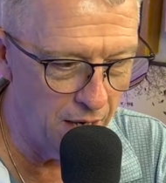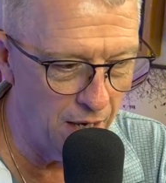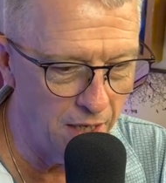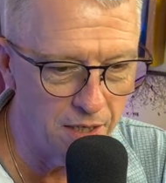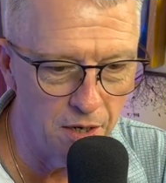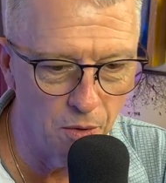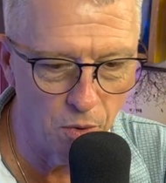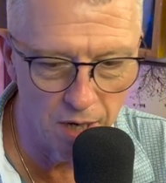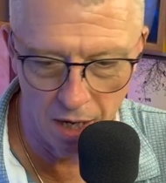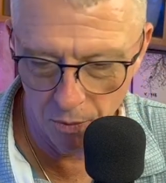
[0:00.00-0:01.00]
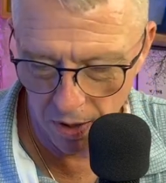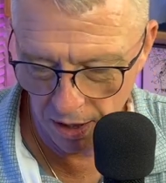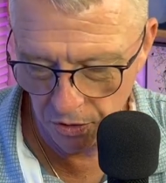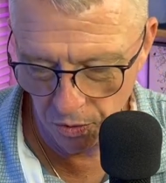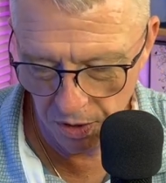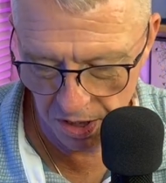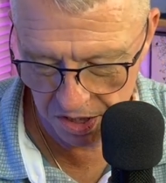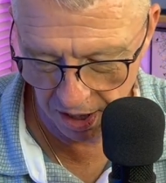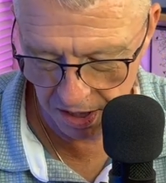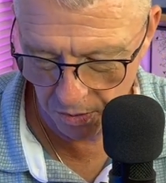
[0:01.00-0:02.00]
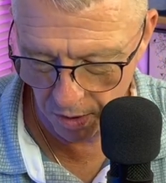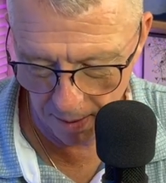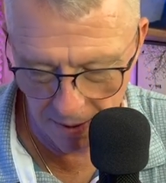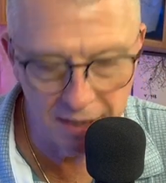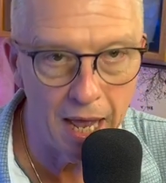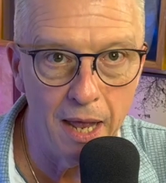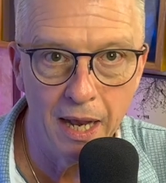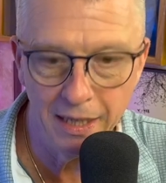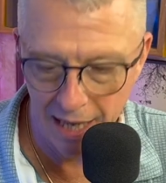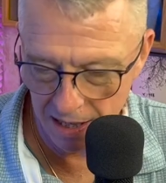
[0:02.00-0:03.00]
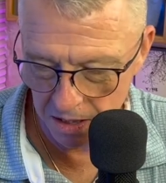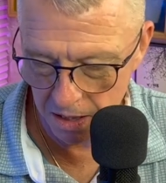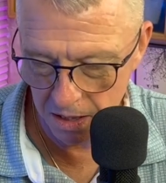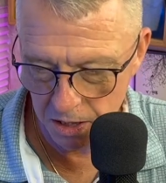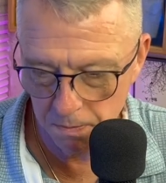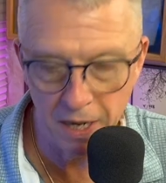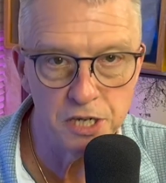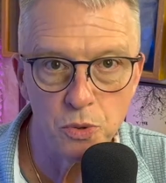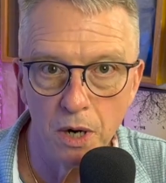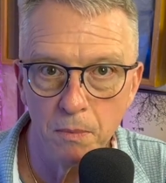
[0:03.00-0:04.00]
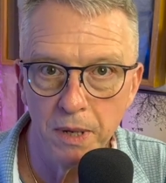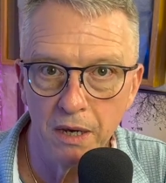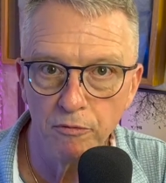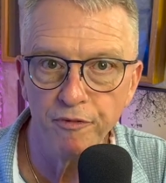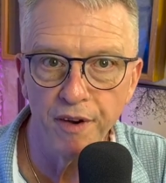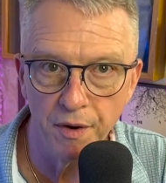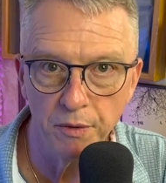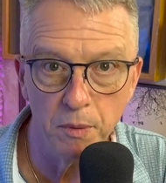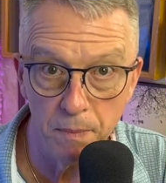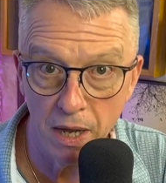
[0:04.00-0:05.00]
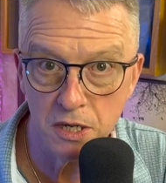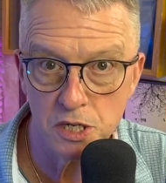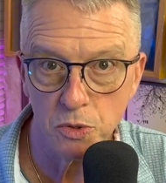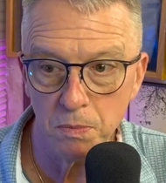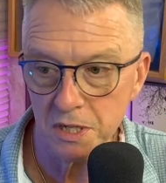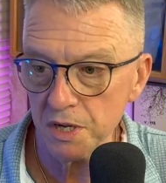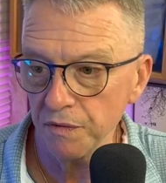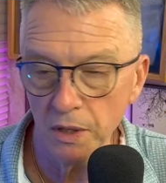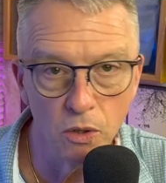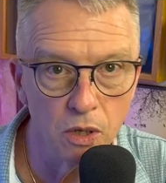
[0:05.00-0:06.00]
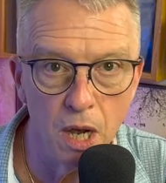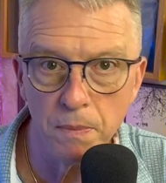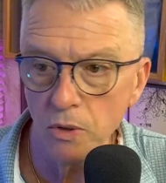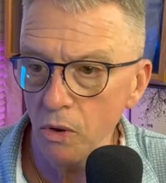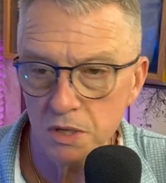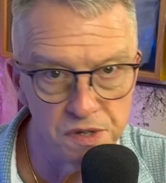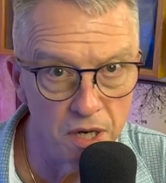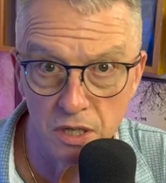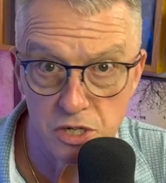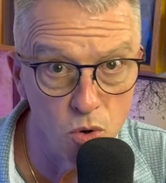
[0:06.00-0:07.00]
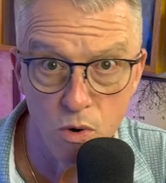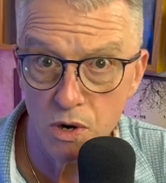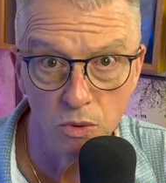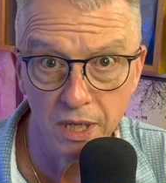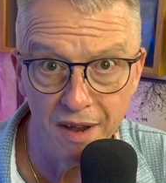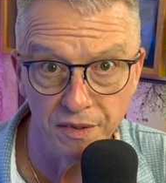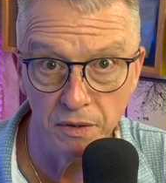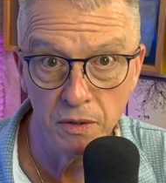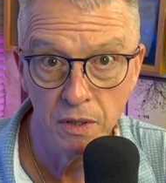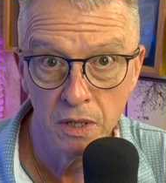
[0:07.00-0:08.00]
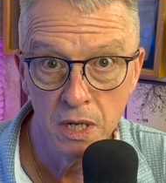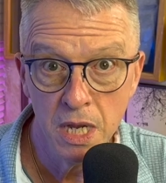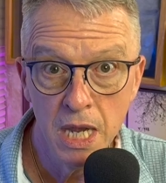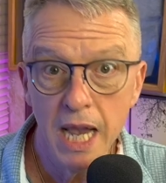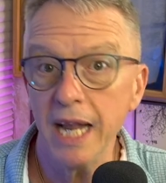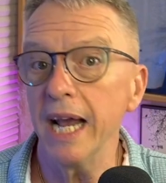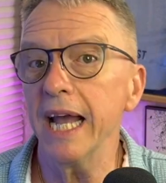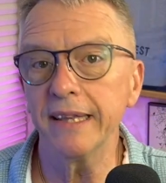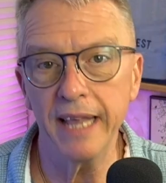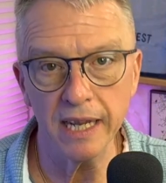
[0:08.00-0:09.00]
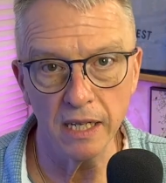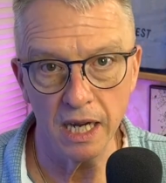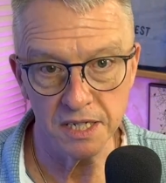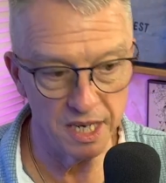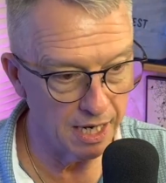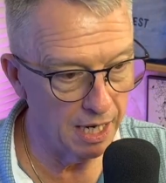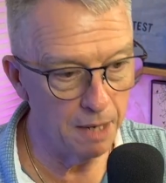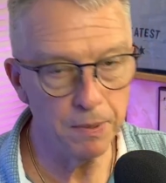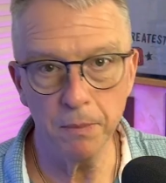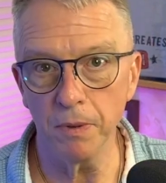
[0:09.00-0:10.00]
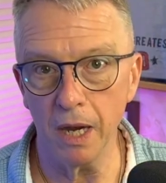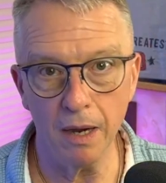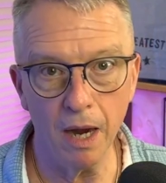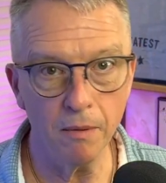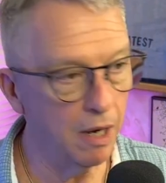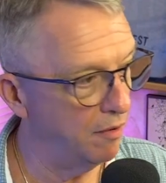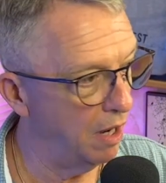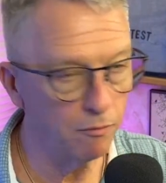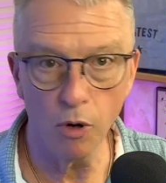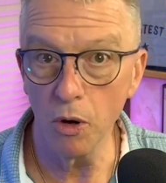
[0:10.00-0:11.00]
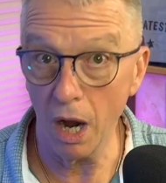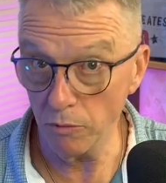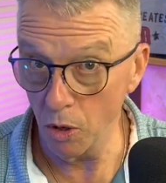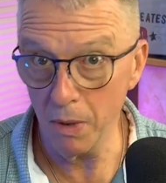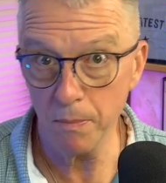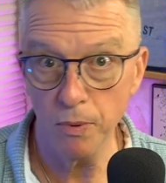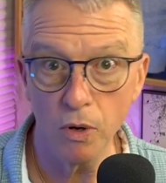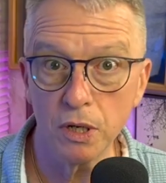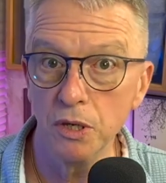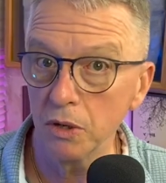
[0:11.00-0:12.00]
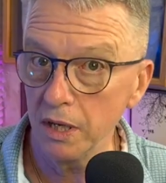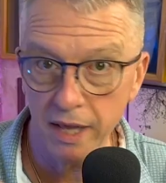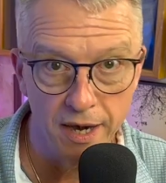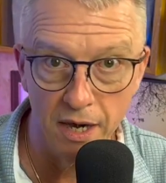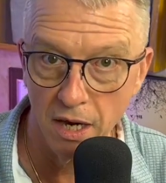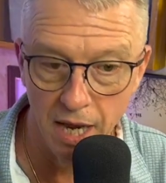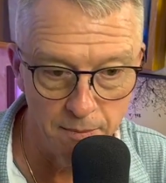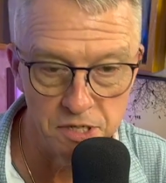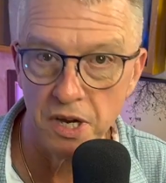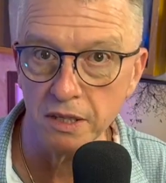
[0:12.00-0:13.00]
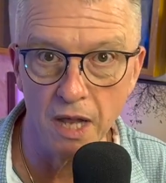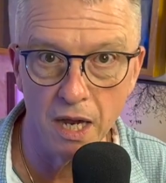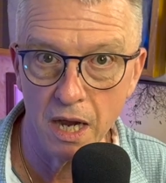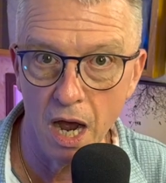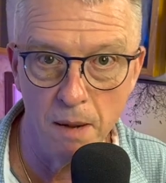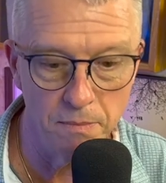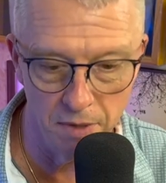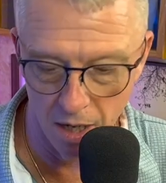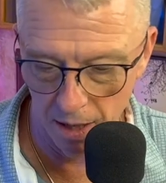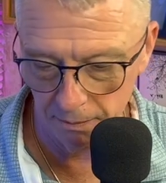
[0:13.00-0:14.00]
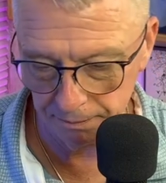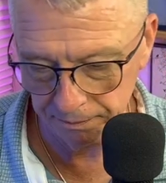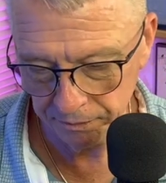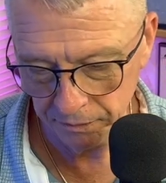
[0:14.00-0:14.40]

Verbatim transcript: and you know when i when i do these things and when i'm in that in that space when i'm being very rebellious with myself you look up and all of a sudden it's quarter to 11 and i got deadlines like i got people i i, I wrote i wrote my book you can get it on amazon.com um